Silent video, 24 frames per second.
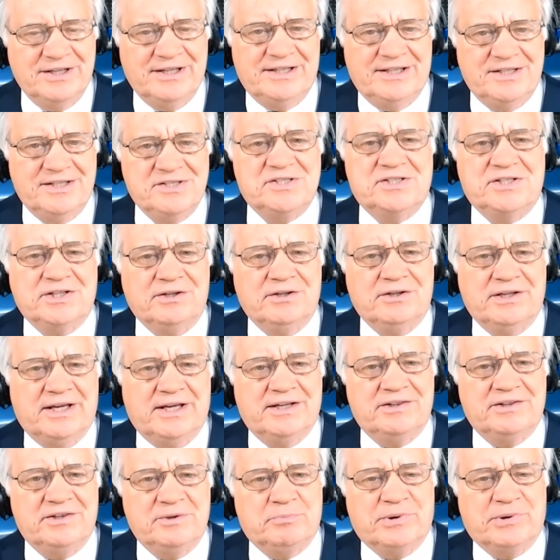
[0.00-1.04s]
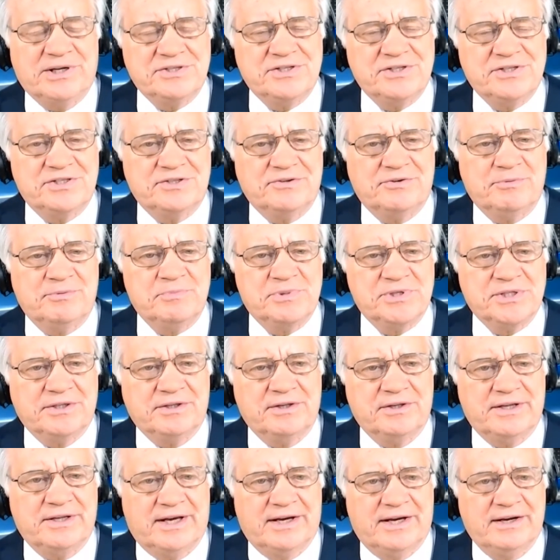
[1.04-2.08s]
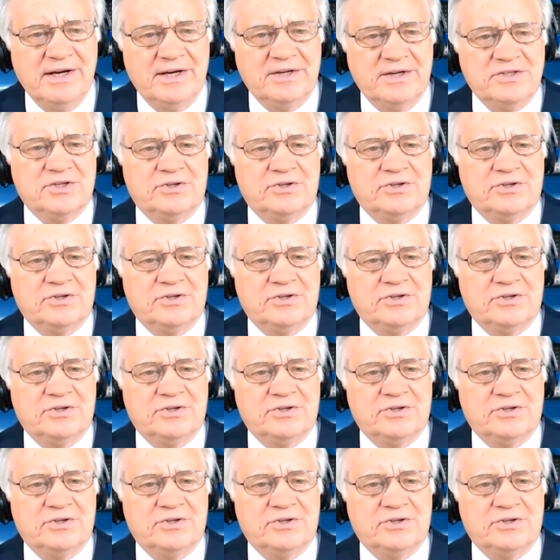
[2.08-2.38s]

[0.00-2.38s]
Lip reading: He's still there, the presence of him still there.